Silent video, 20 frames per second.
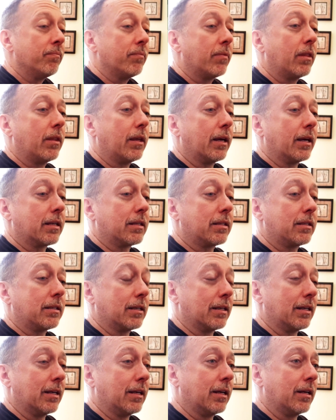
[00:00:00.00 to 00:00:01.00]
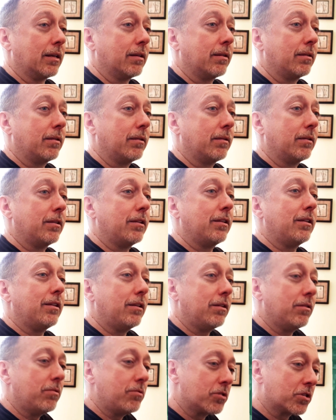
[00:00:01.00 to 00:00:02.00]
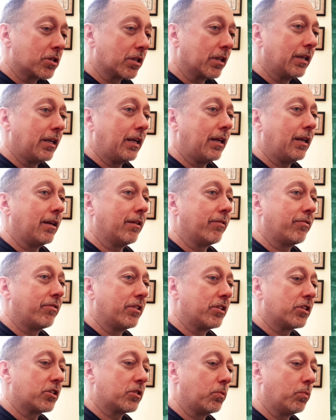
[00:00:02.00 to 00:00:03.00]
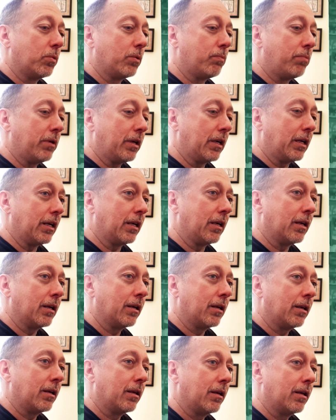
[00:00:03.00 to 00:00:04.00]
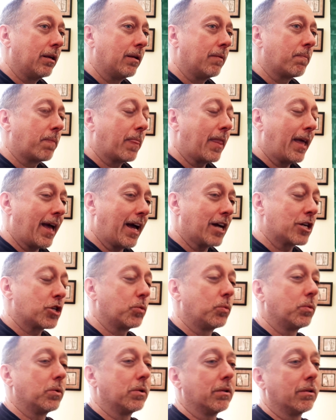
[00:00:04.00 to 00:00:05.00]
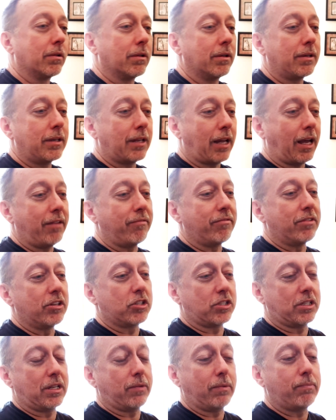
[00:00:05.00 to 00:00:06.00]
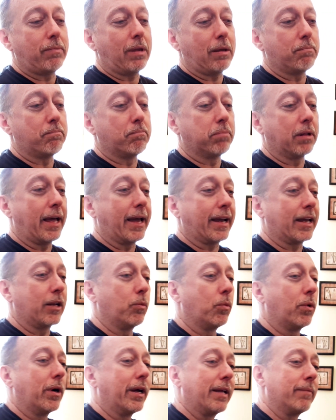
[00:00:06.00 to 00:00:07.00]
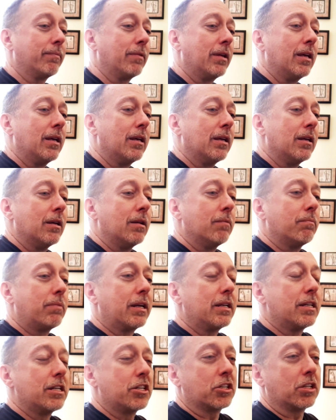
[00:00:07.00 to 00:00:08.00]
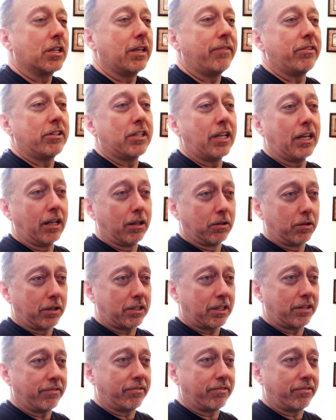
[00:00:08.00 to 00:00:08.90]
that usually if this would be actual night vision, it would be black and white. But additionally, if you take a look to the